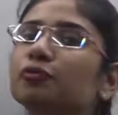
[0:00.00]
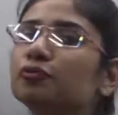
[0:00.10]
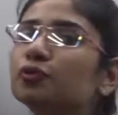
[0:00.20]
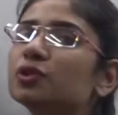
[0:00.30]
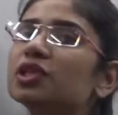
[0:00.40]
the
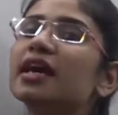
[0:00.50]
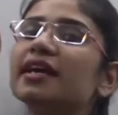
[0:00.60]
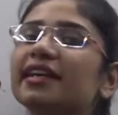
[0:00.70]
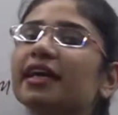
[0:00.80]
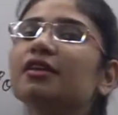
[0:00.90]
food
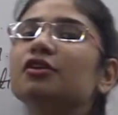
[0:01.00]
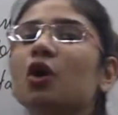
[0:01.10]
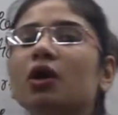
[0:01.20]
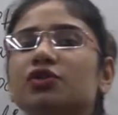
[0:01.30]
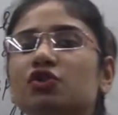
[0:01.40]

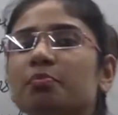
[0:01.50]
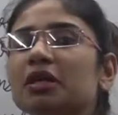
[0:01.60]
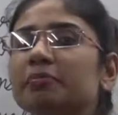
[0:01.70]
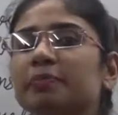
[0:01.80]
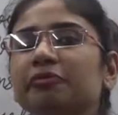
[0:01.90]
cannot
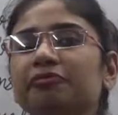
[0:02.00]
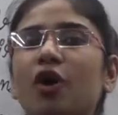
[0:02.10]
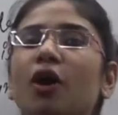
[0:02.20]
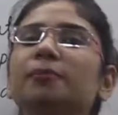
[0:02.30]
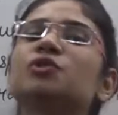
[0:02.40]
be
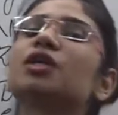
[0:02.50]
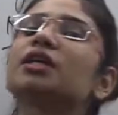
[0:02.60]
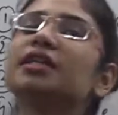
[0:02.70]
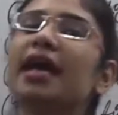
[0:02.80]
performed in